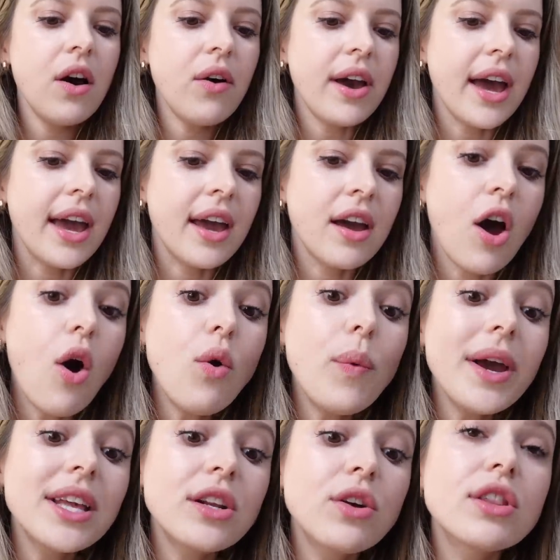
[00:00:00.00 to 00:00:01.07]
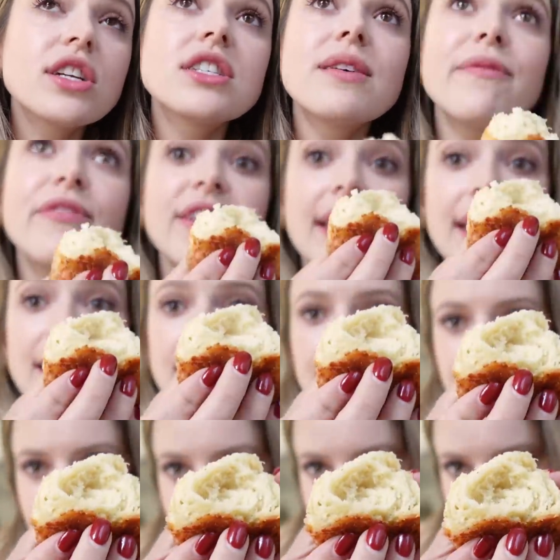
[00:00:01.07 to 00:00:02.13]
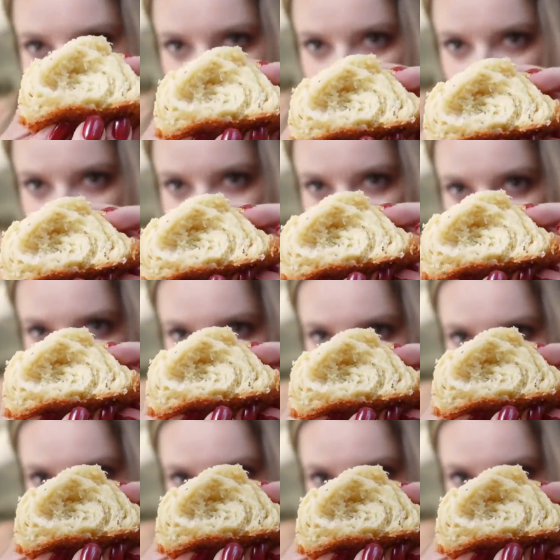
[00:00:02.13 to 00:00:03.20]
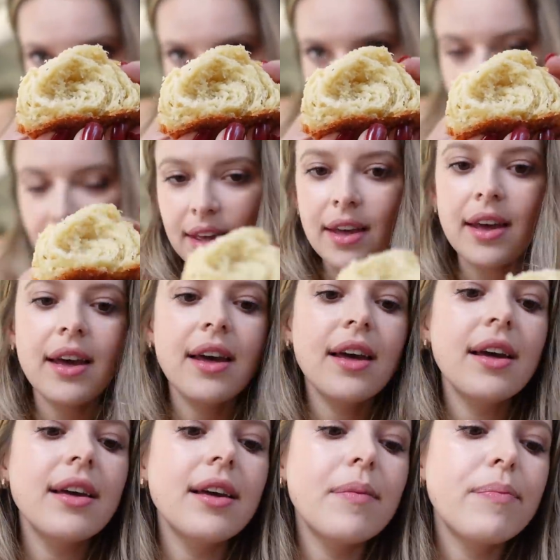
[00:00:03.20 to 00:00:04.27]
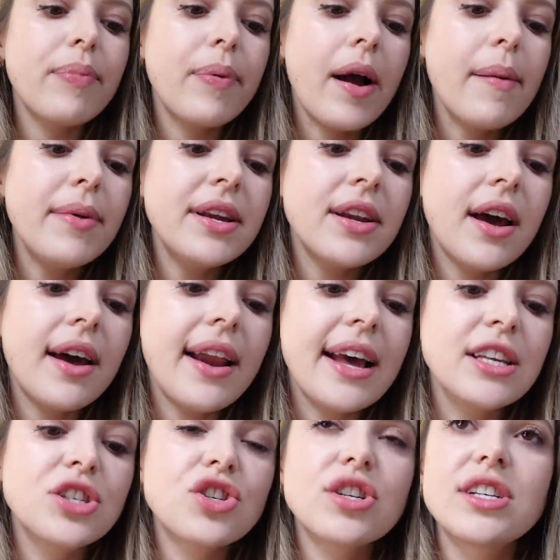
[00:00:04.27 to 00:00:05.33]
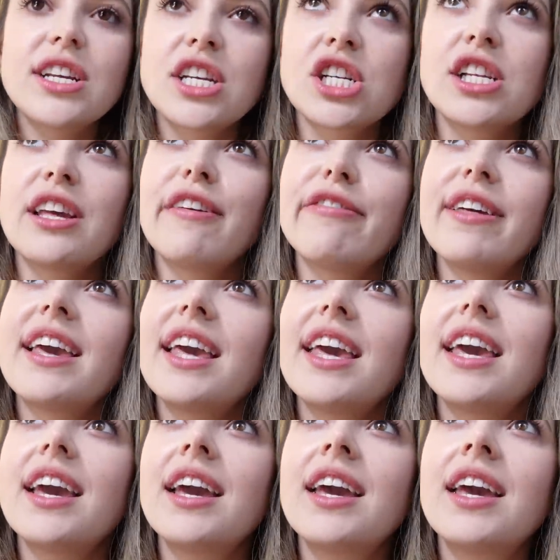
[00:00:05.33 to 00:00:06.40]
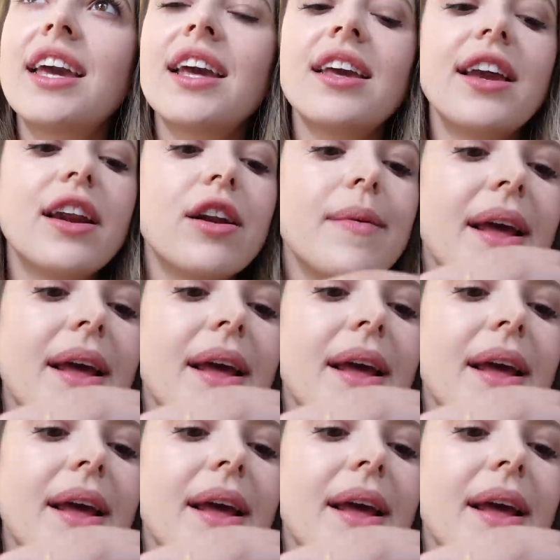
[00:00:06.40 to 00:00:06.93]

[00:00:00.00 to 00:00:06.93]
Okay. Oh wait, no, there's some plates. Yeah. They got Probably not as traditionally flaky, you know.